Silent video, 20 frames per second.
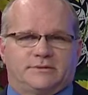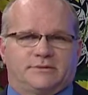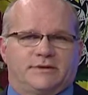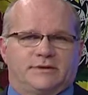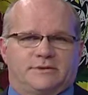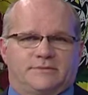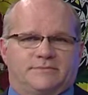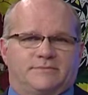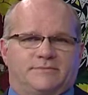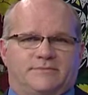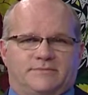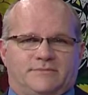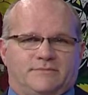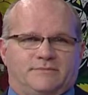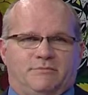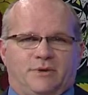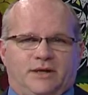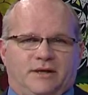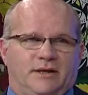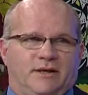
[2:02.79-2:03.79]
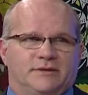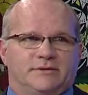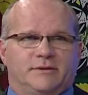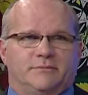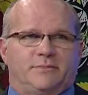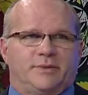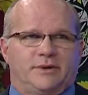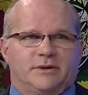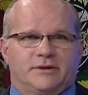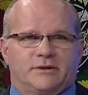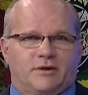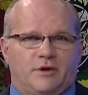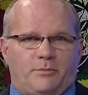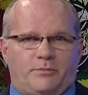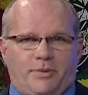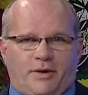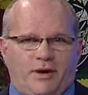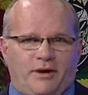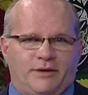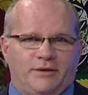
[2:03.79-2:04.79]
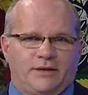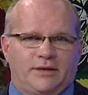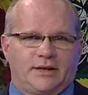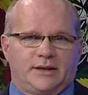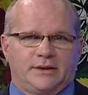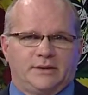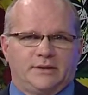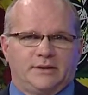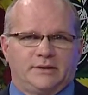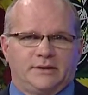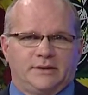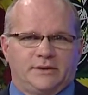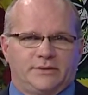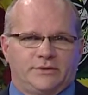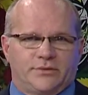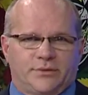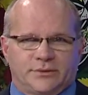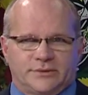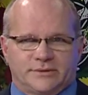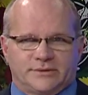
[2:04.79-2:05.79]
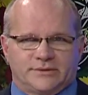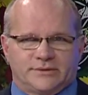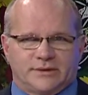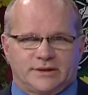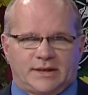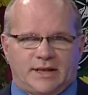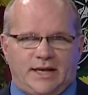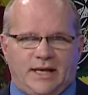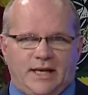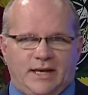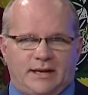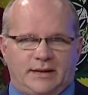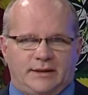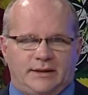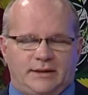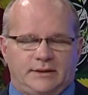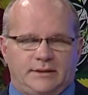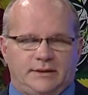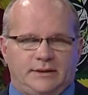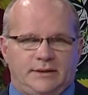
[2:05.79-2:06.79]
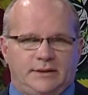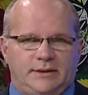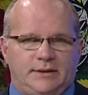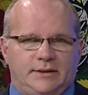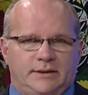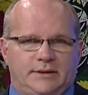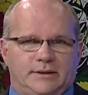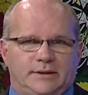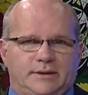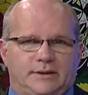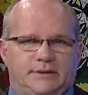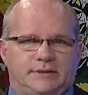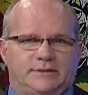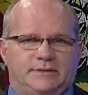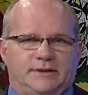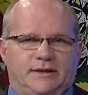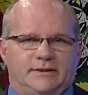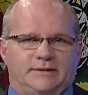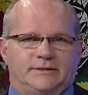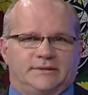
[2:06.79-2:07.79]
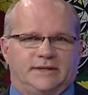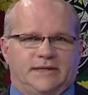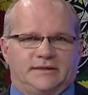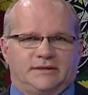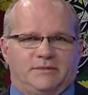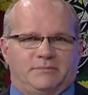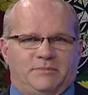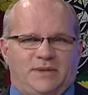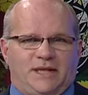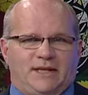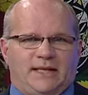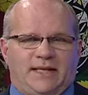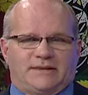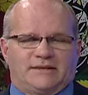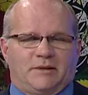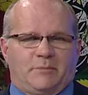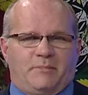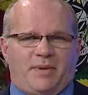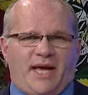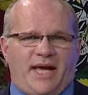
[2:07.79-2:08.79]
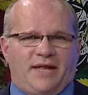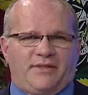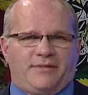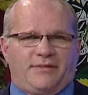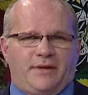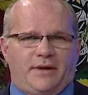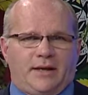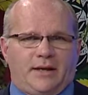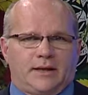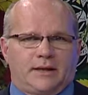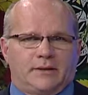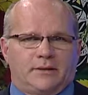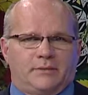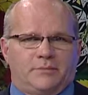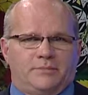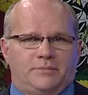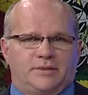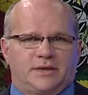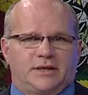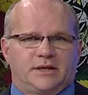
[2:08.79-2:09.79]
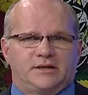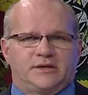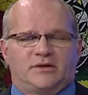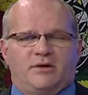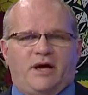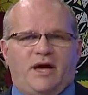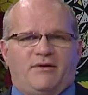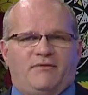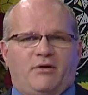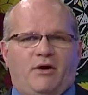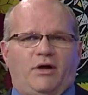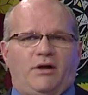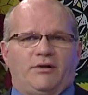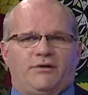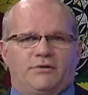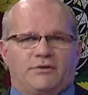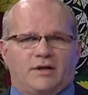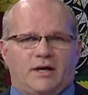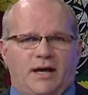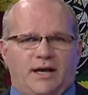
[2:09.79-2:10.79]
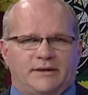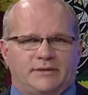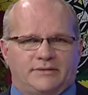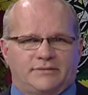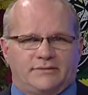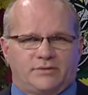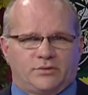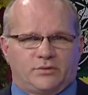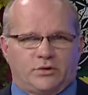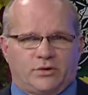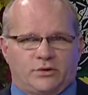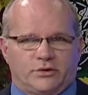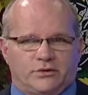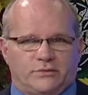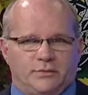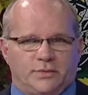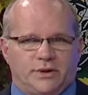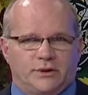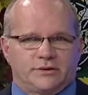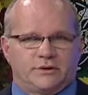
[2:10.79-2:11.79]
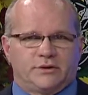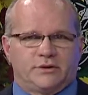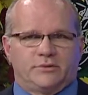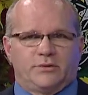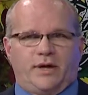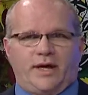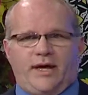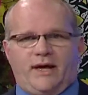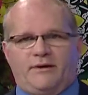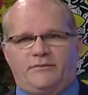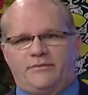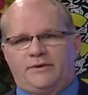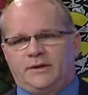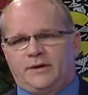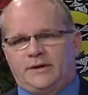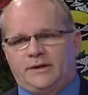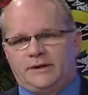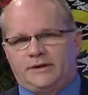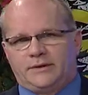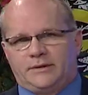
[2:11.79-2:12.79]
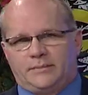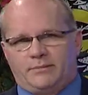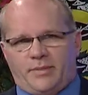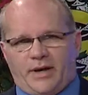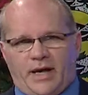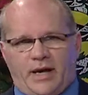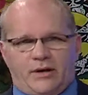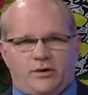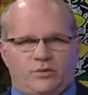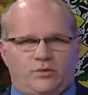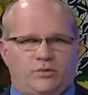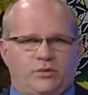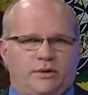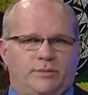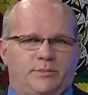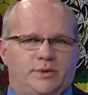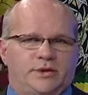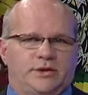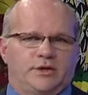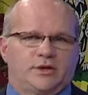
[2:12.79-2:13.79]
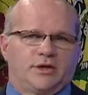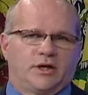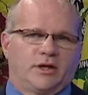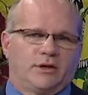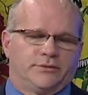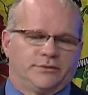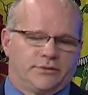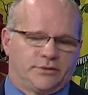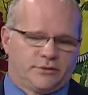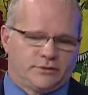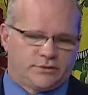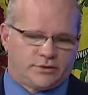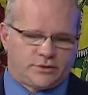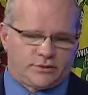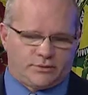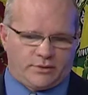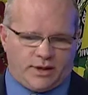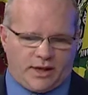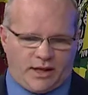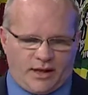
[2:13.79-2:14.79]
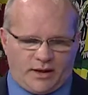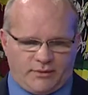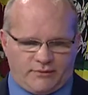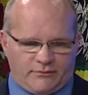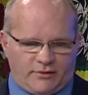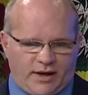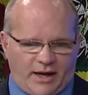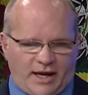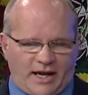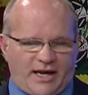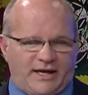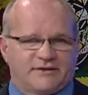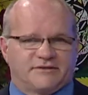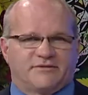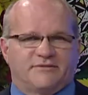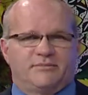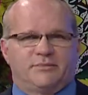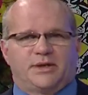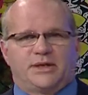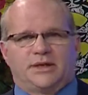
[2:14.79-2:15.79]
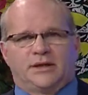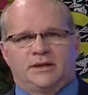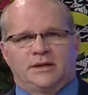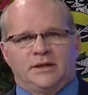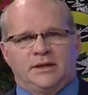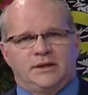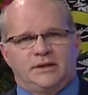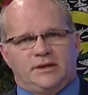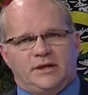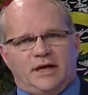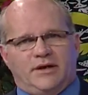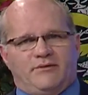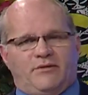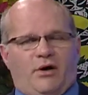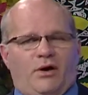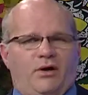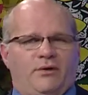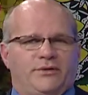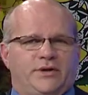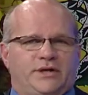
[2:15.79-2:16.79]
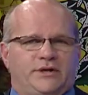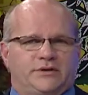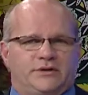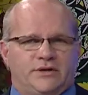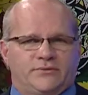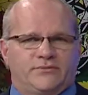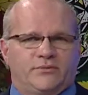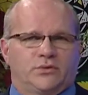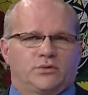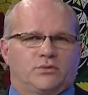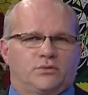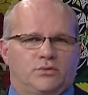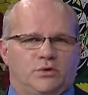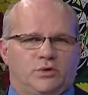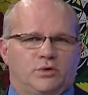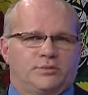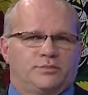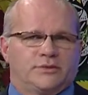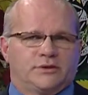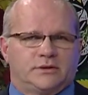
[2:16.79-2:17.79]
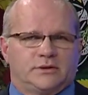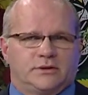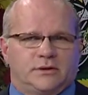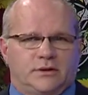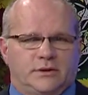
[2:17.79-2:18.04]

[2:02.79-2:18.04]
Just because a political party endorses a candidate, that doesn't mean that's a bad thing, because you have all other kinds of endorsements. You have the battered women's shelters, you have Ask Me, you have all these different groups,